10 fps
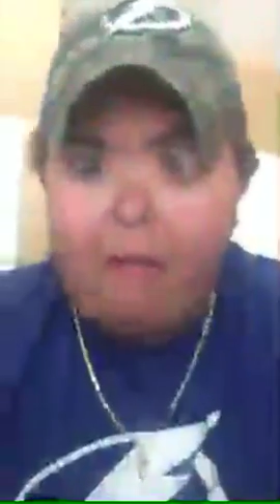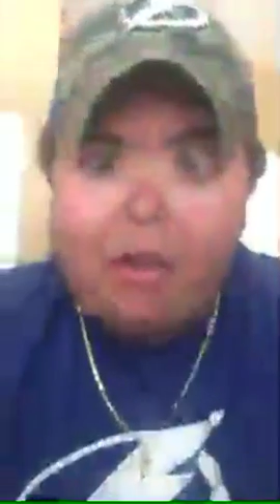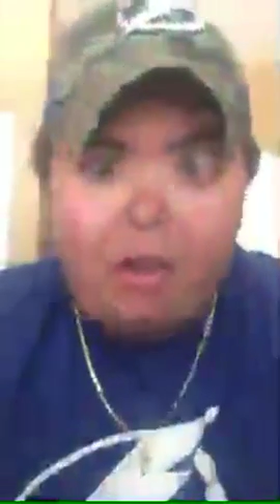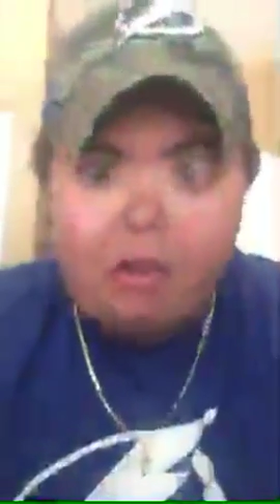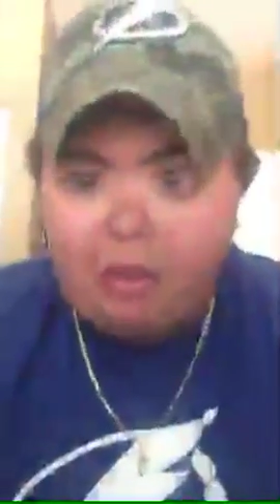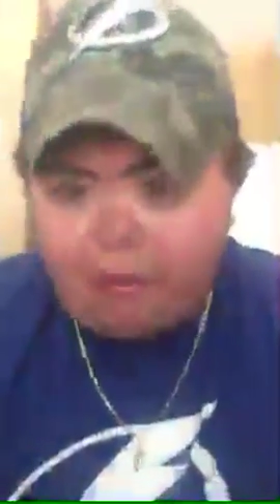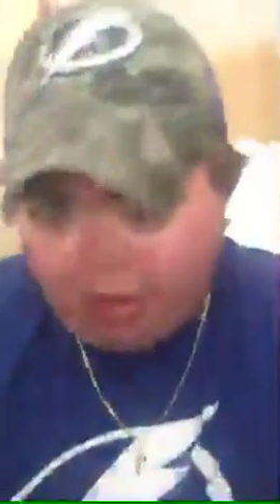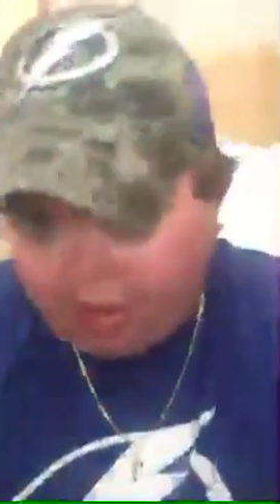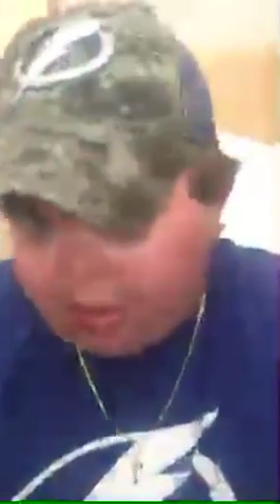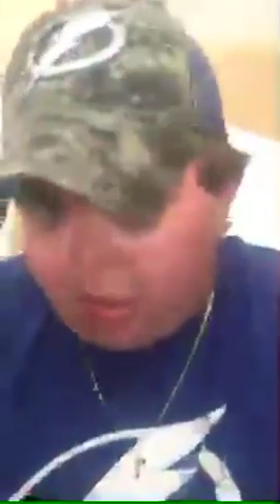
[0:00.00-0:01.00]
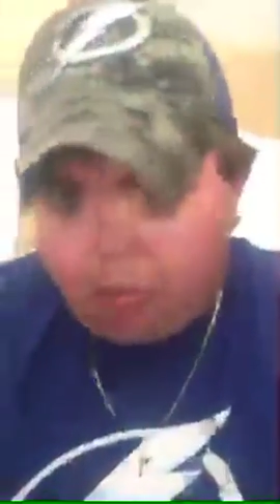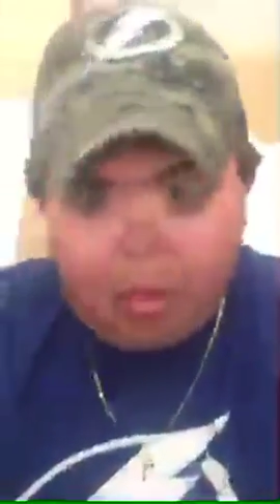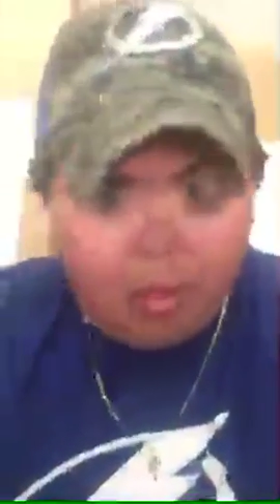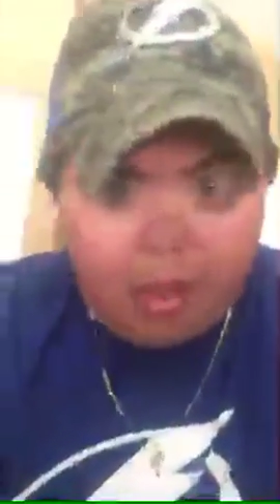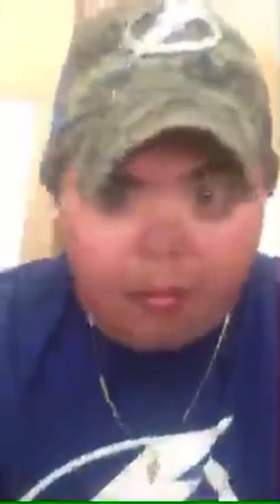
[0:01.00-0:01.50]
Like I said in my
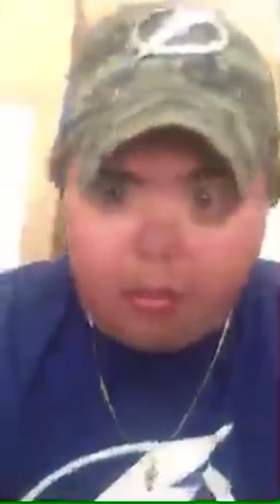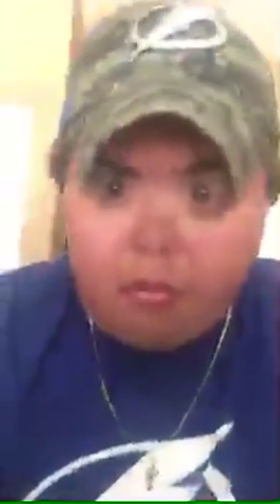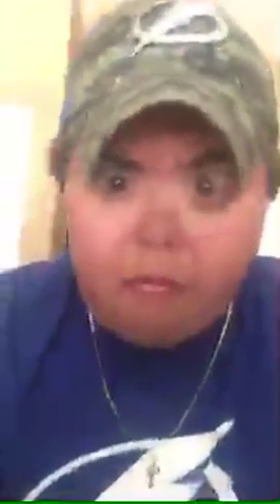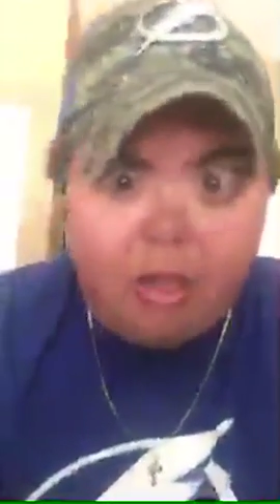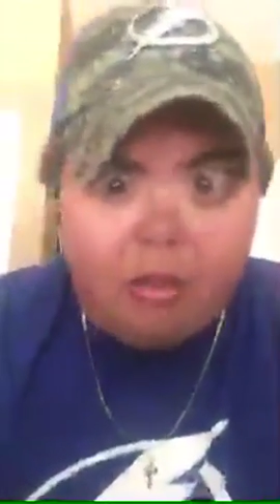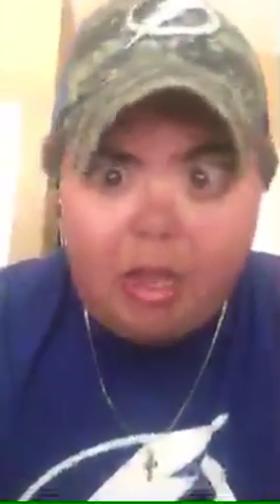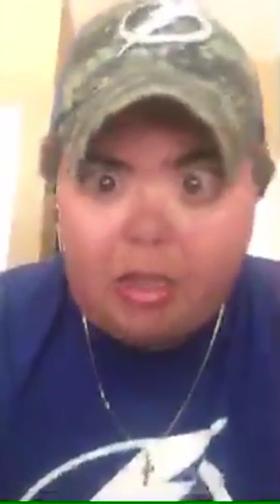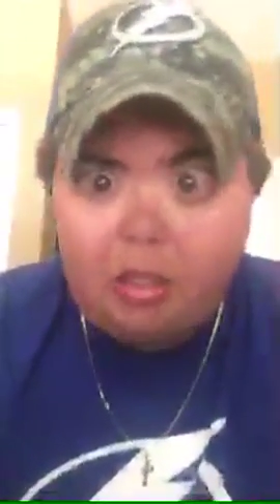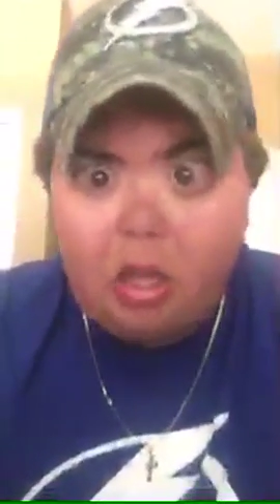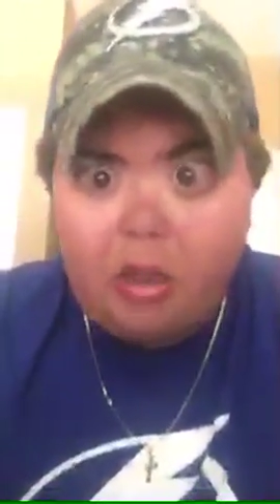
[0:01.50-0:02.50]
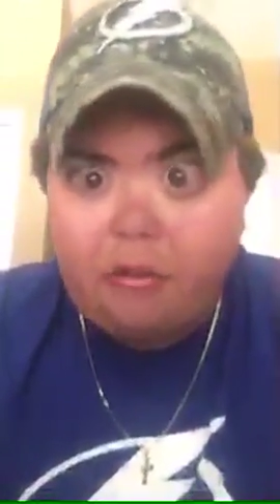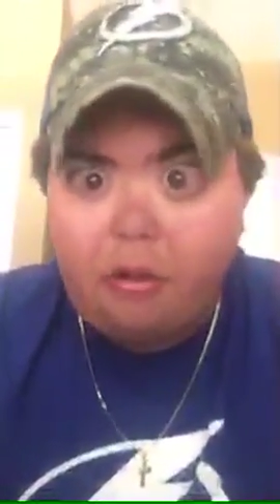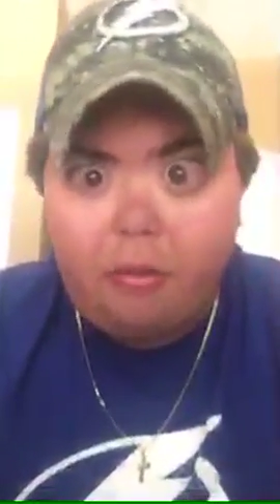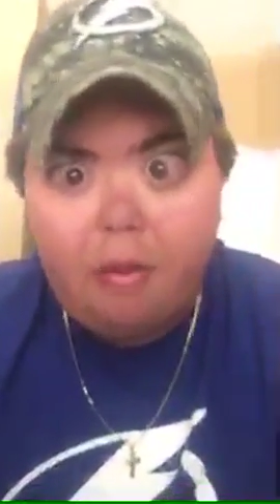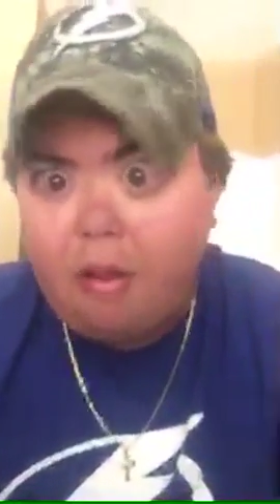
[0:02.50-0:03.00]
last live
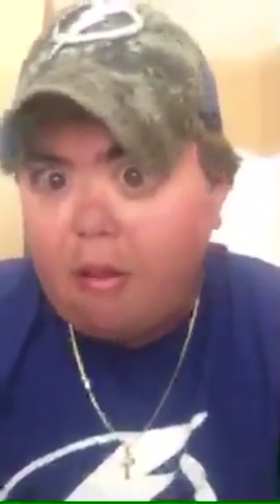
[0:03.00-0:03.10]
stream.